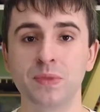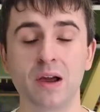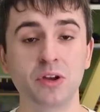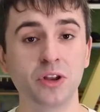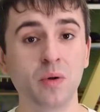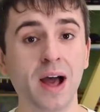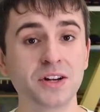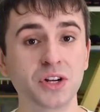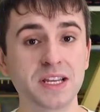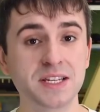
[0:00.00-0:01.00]
Now, you don't
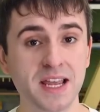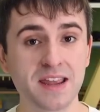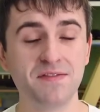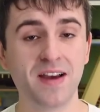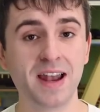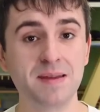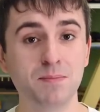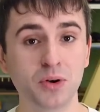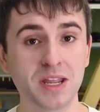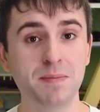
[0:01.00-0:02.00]
actually save any
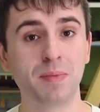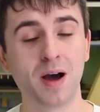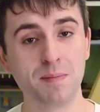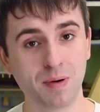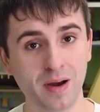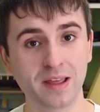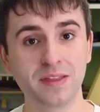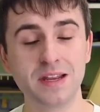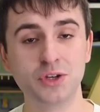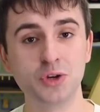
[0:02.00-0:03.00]
money by buying
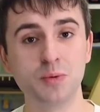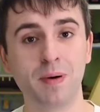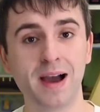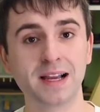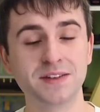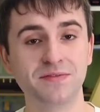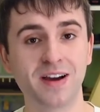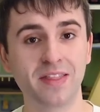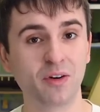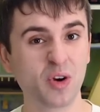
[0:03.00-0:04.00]
the 2-packs. In
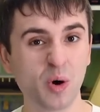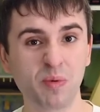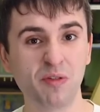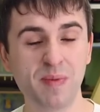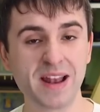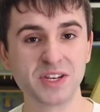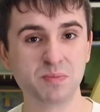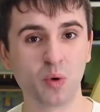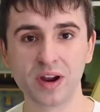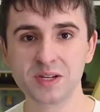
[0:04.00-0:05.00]
fact, they're a couple of pence
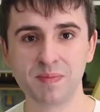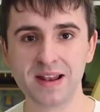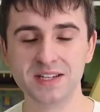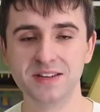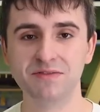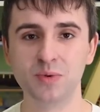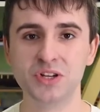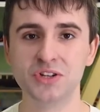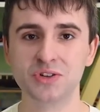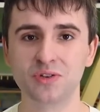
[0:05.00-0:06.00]
more expensive,
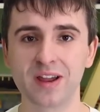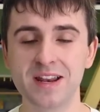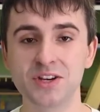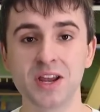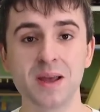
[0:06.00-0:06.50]
which is strange,